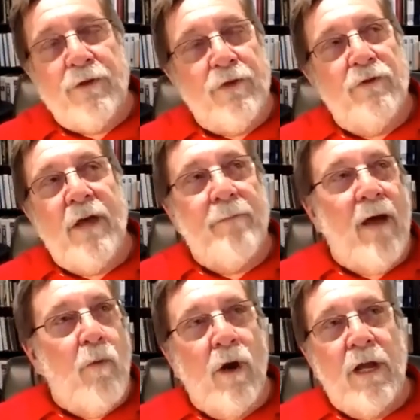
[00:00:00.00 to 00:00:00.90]
You do that
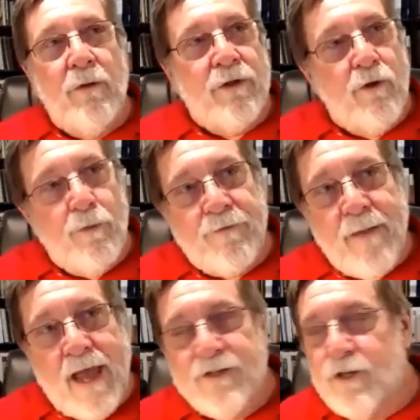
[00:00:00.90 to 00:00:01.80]
by working with a group of
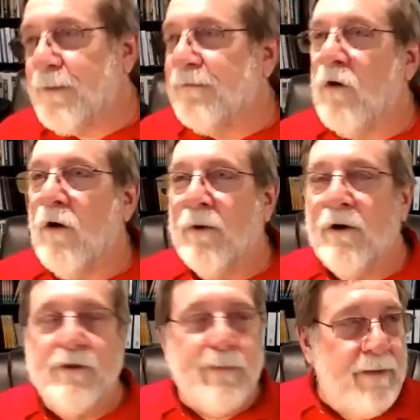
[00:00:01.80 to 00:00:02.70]
master
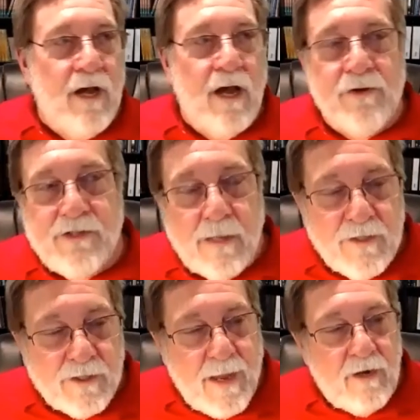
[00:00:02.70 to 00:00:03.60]
performers, maybe other
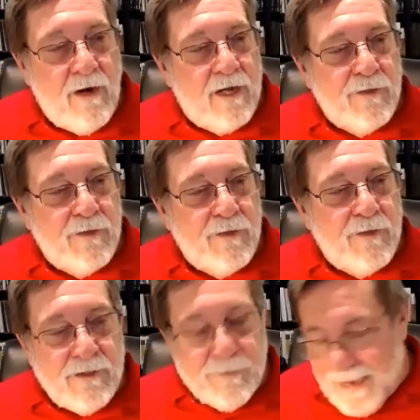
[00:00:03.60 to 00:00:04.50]
subject matter
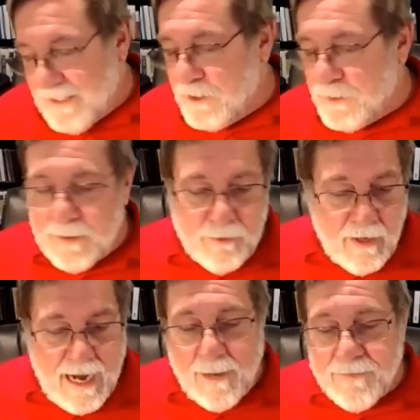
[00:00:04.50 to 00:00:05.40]
experts, management
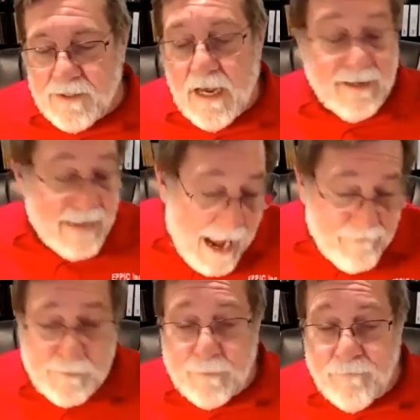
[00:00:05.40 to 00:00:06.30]
perhaps,
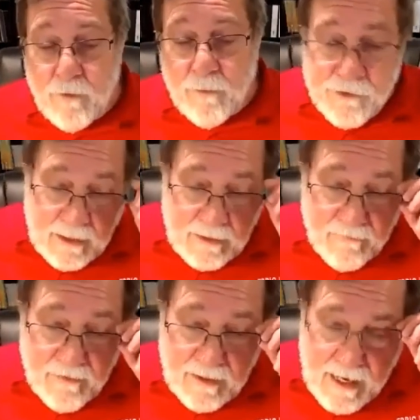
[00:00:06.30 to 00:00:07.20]
novice performers
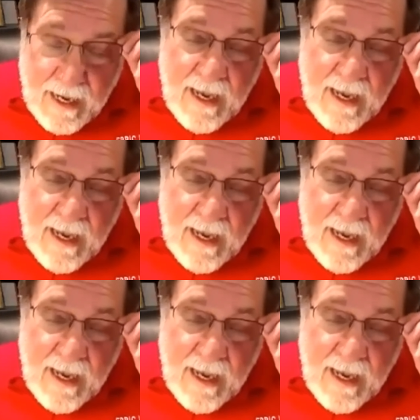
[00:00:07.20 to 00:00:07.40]
even.